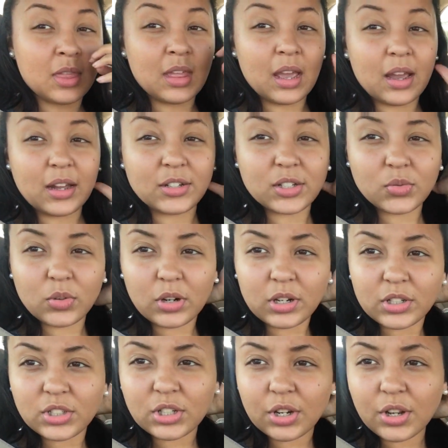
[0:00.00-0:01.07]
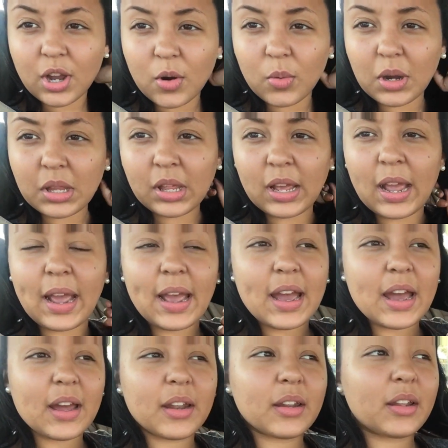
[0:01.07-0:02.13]
I just wanted to show y'all what they
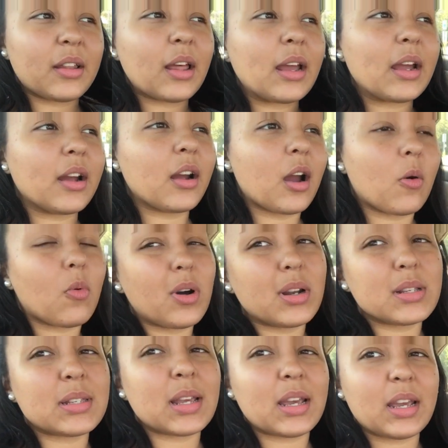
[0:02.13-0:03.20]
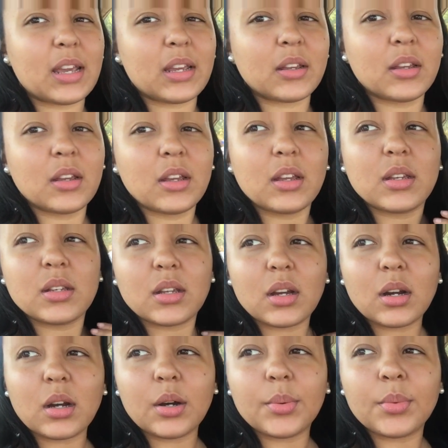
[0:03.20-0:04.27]
had in there. I want to say
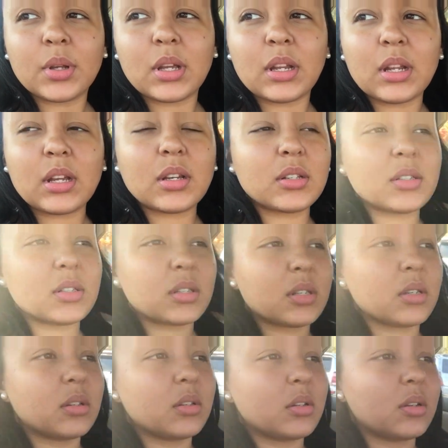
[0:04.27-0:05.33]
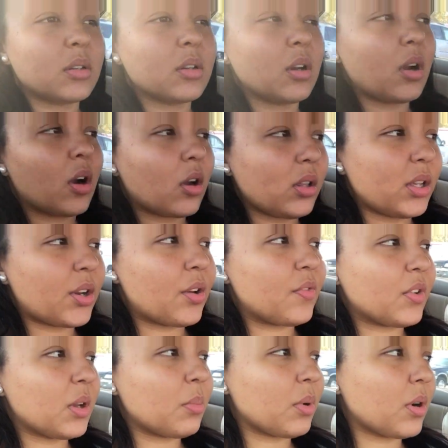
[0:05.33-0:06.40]
it is early
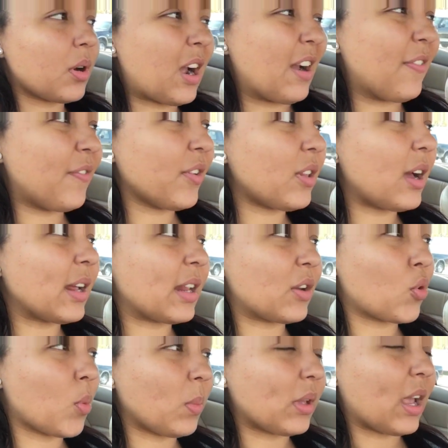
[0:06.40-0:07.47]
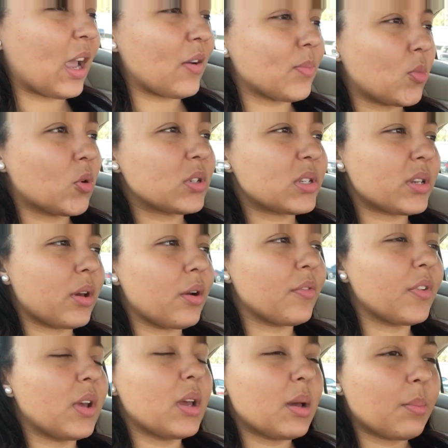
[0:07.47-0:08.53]
November. I feel like they normally have more
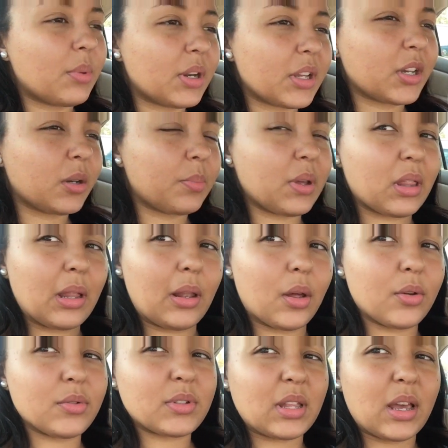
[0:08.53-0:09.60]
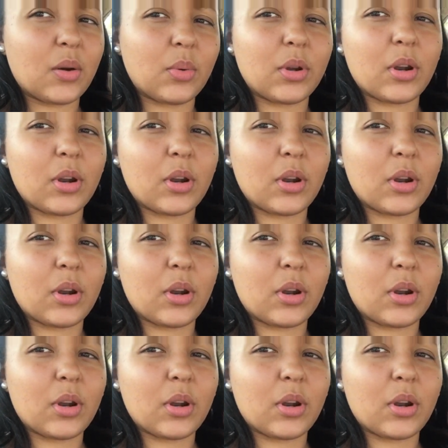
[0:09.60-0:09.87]
stuff, but it could be the Lowe's that